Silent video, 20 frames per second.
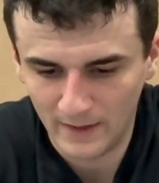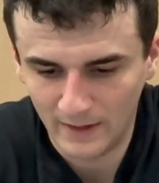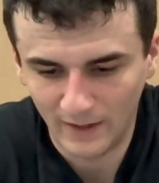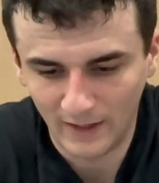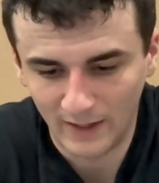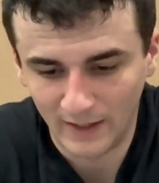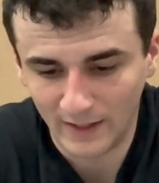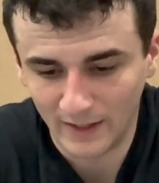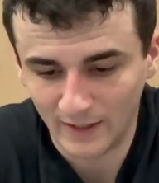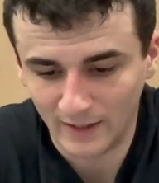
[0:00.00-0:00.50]

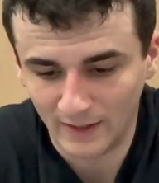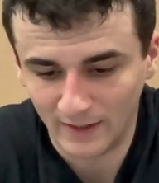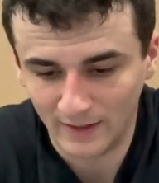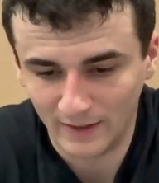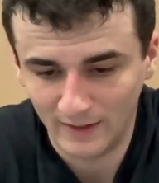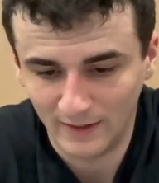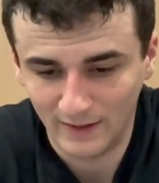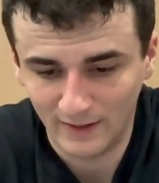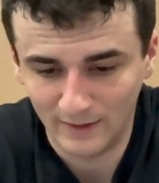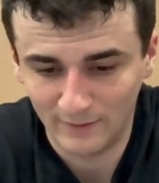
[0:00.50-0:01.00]
And
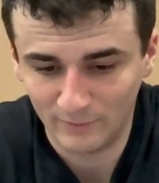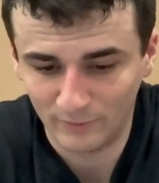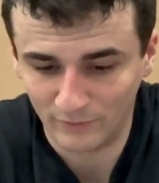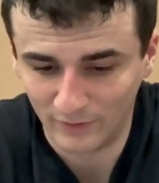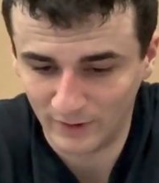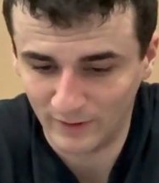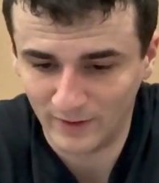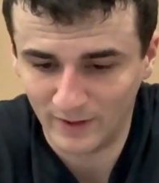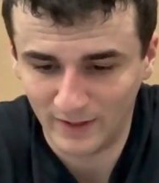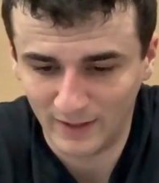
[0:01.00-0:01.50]

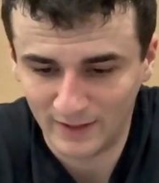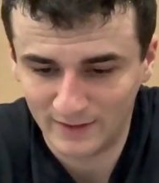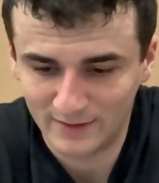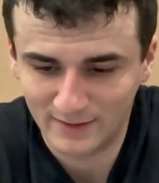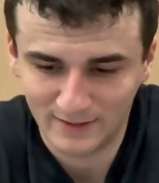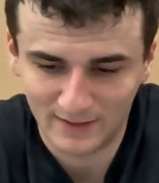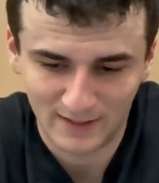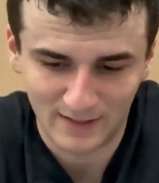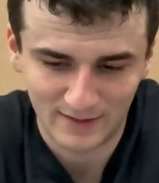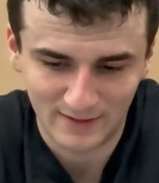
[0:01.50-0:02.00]

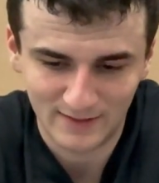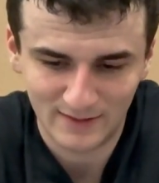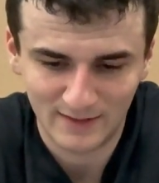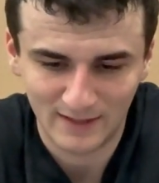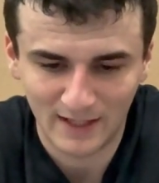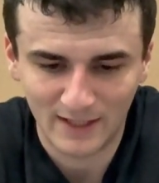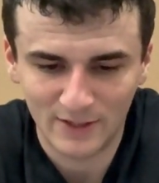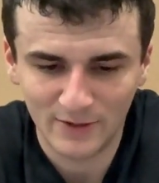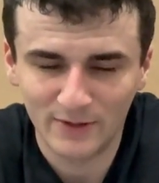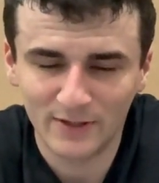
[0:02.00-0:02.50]
it's
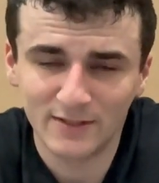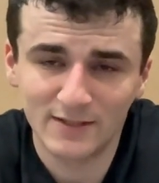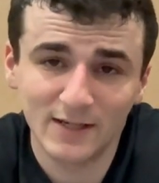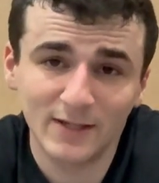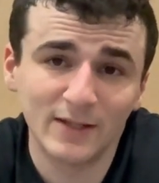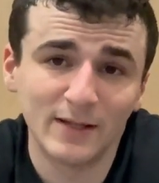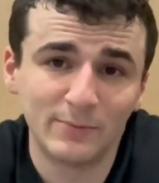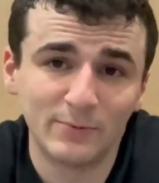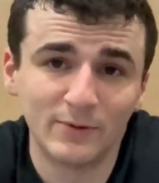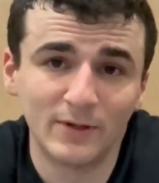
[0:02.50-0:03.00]
like you can tell
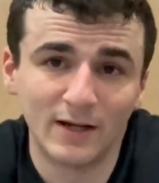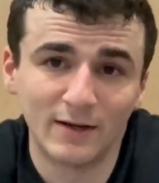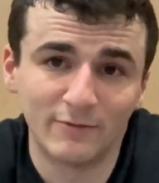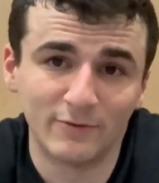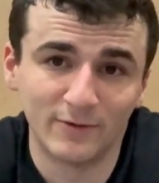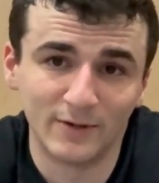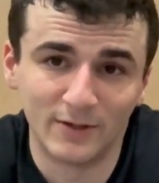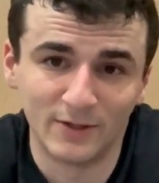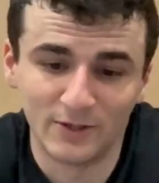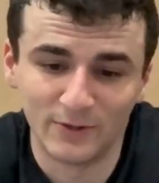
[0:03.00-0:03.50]
they put
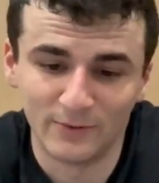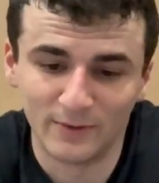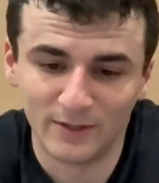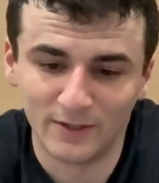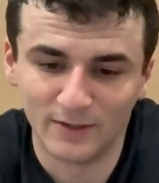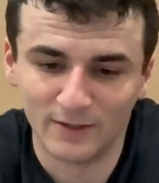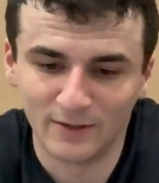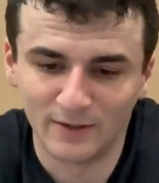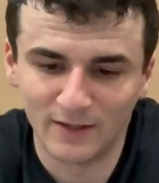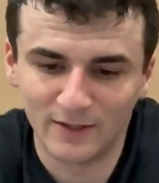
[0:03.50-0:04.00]
effort into it.
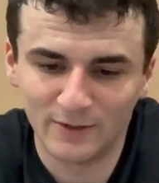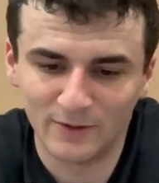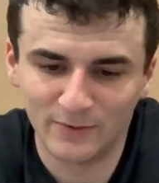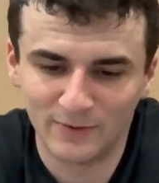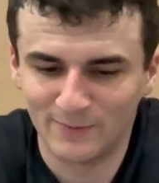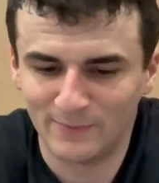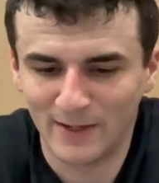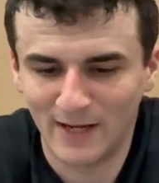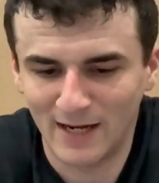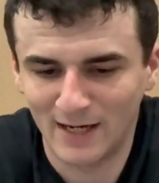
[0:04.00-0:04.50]
You know, I know
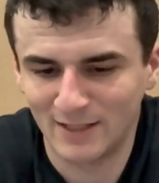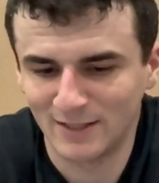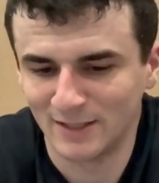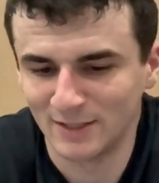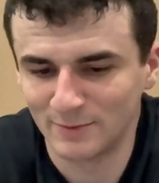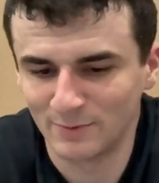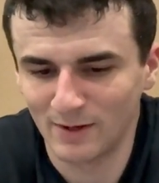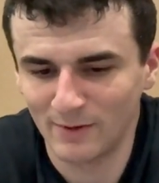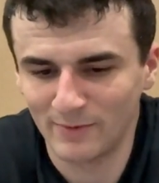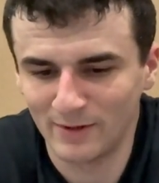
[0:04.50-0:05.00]
the packaging
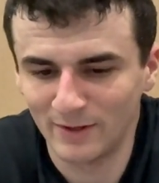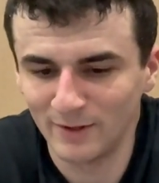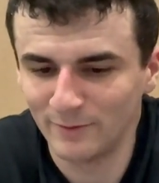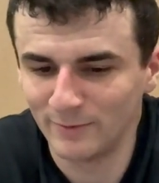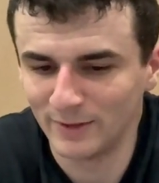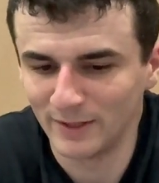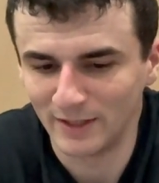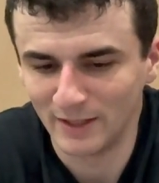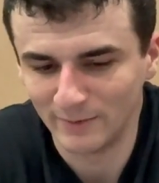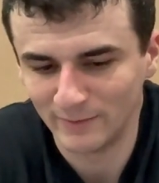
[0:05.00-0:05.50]
is probably a little
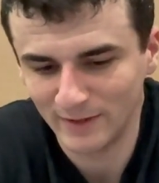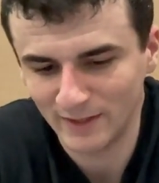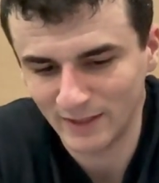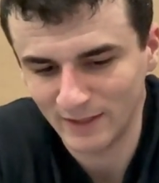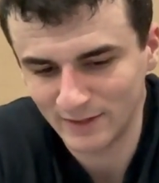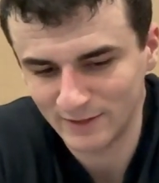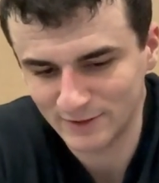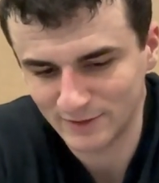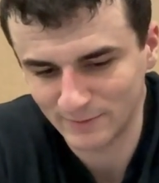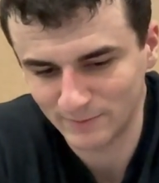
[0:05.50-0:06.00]
bit gimmicky
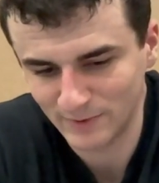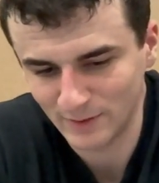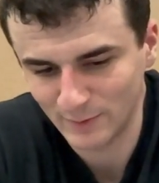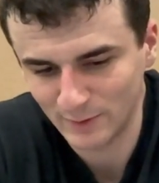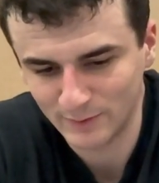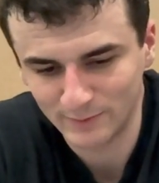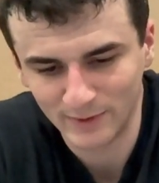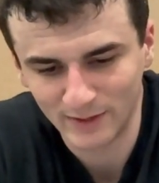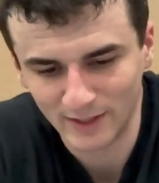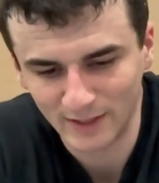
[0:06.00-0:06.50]
to some
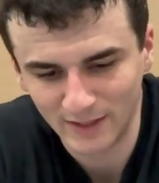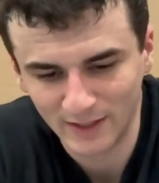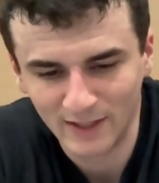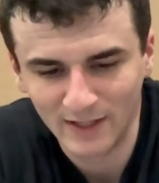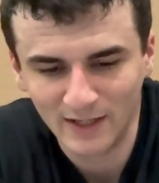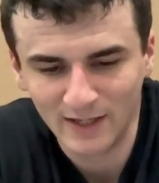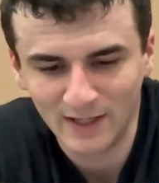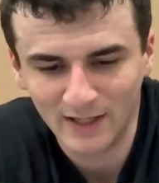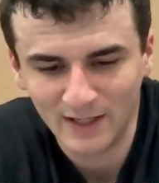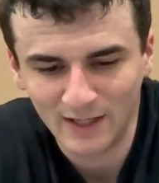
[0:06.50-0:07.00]
people, but
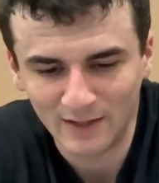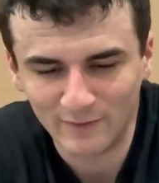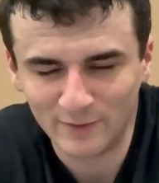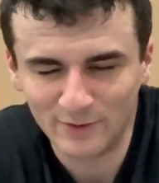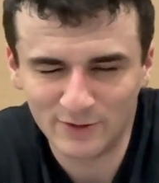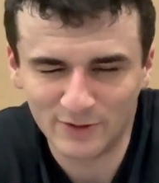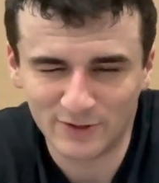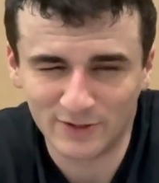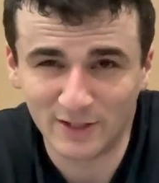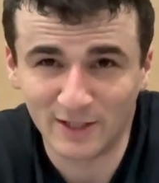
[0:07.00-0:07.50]
if you
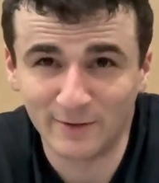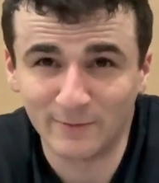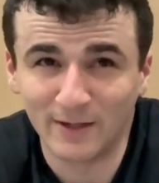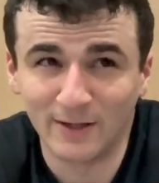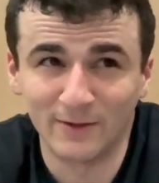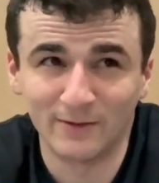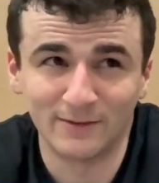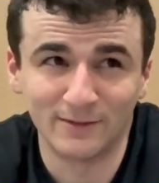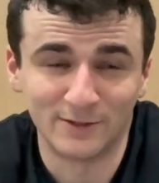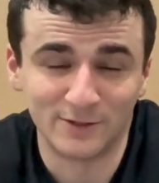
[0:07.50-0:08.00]
just think
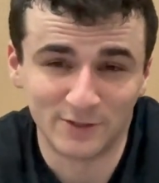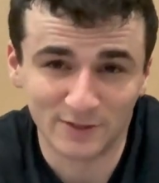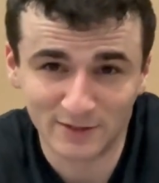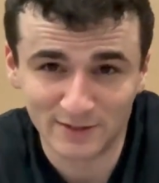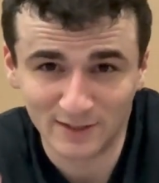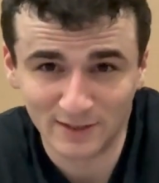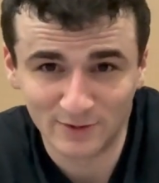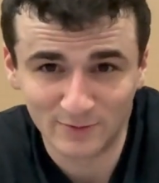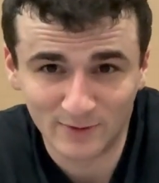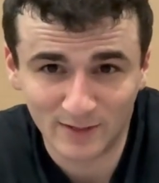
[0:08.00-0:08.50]
about
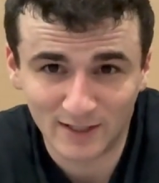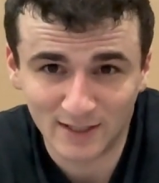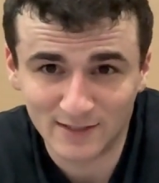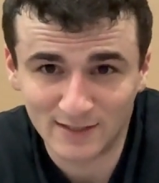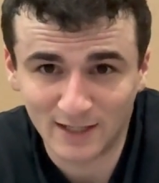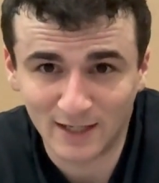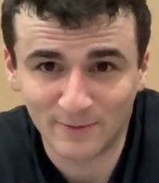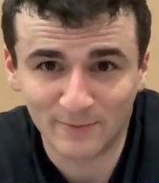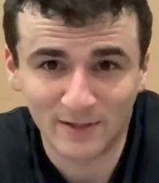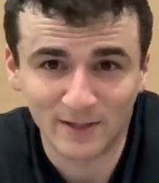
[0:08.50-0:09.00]
logistics-wise,
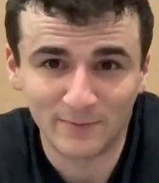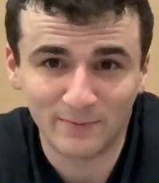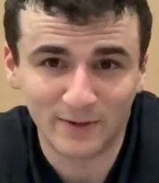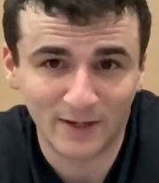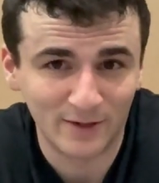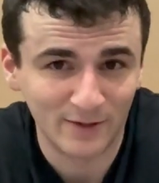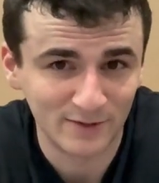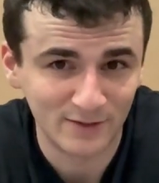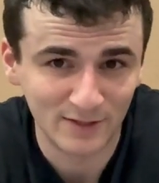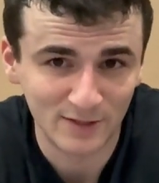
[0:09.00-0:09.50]
how many
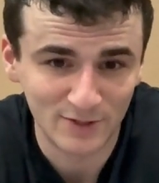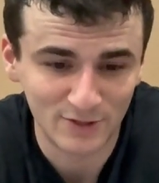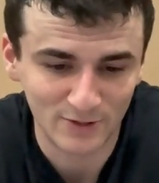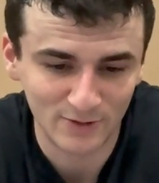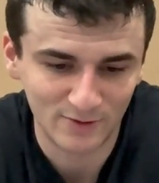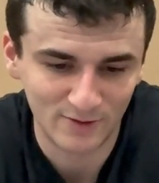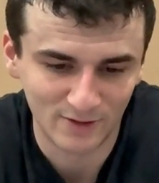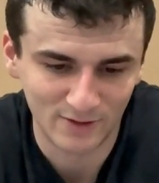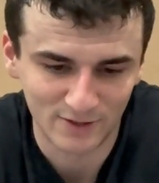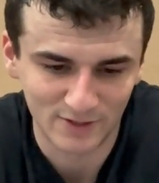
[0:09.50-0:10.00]
pairs of these
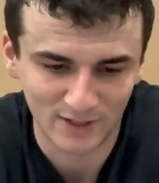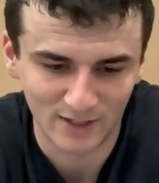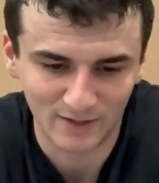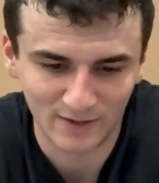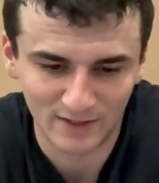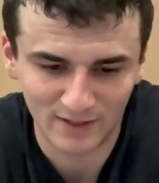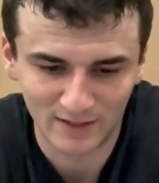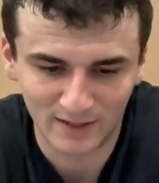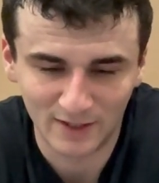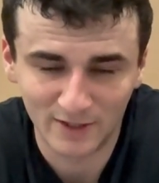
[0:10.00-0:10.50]
shoes they're
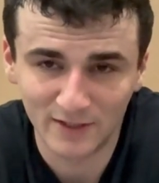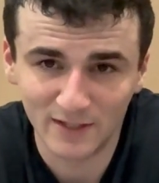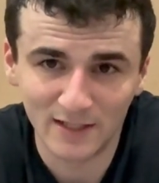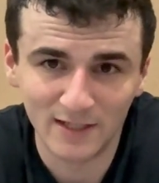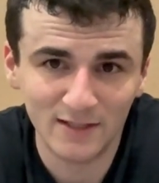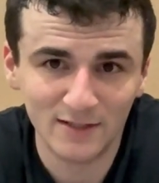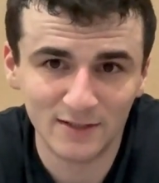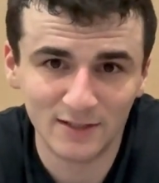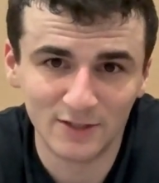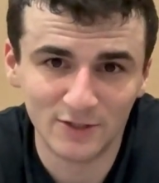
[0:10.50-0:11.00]
selling, they could have
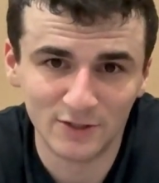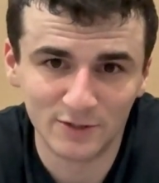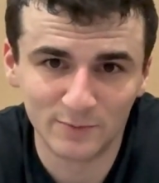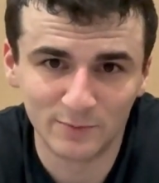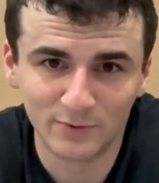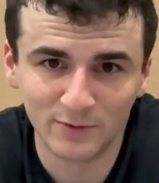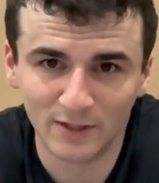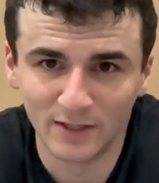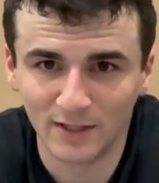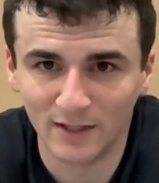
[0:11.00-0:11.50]
easily just
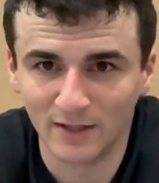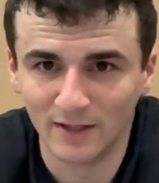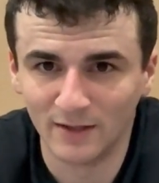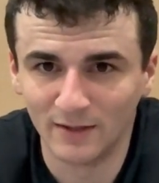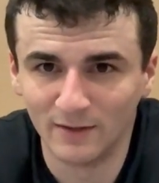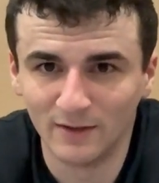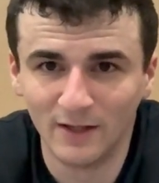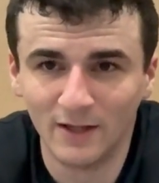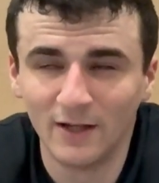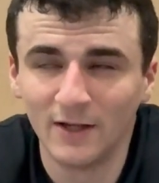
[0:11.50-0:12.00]
put it in one
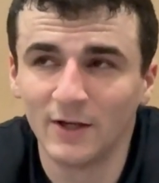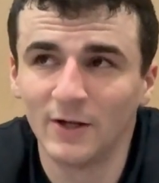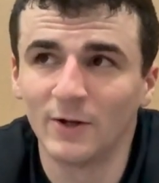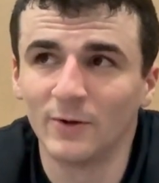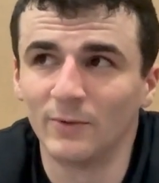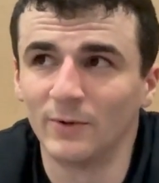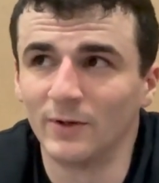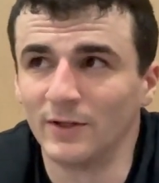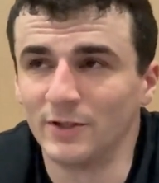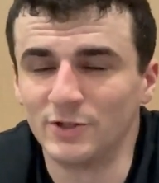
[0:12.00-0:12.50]

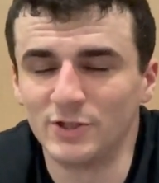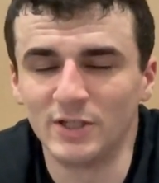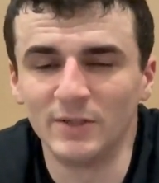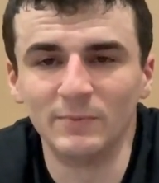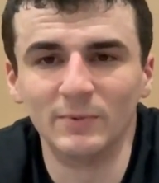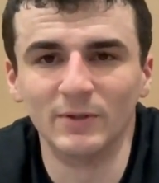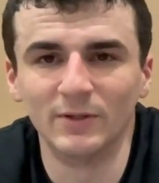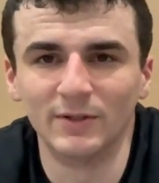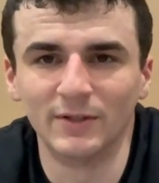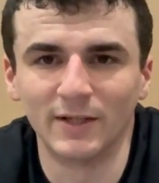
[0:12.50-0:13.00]
of the cheap
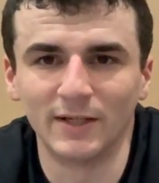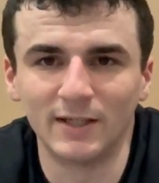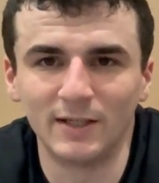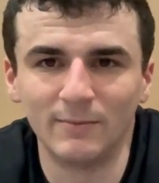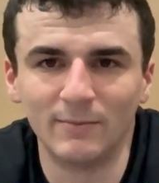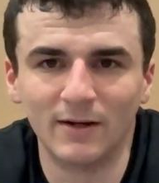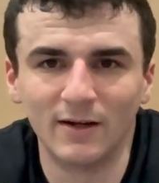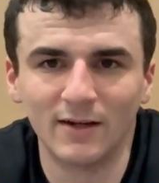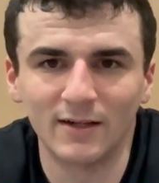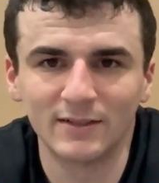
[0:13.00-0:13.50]
little Nike
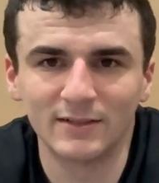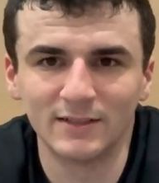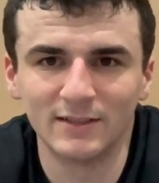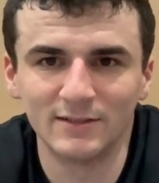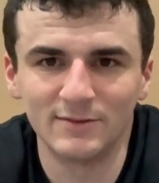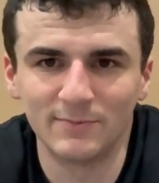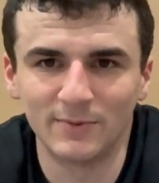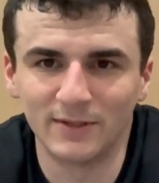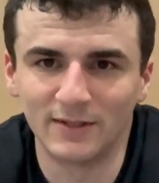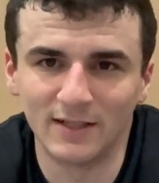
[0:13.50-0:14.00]
boxes,
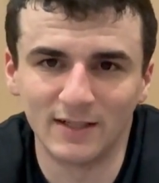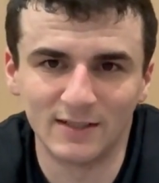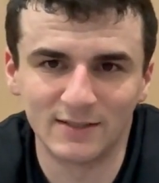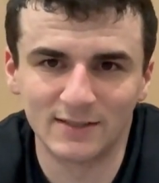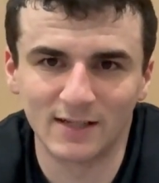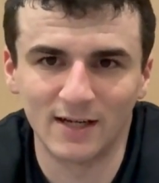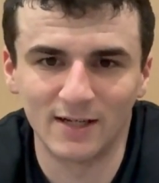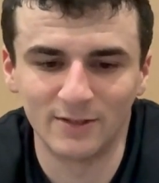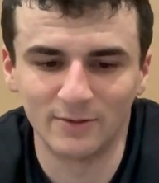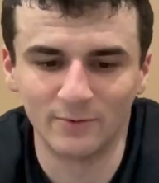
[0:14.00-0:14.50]
but they
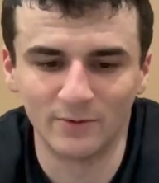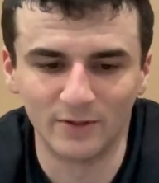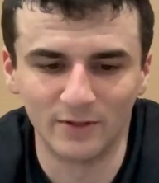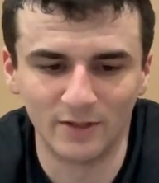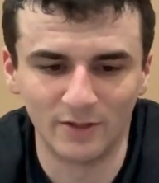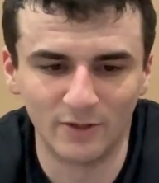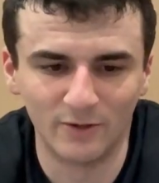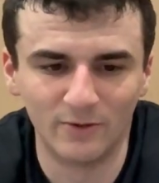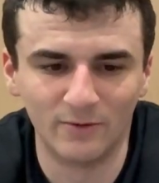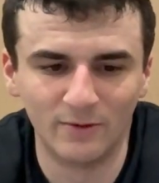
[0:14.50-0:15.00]
decided to really
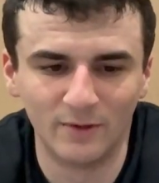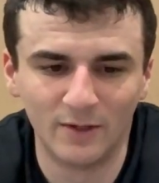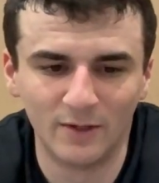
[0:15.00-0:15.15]
go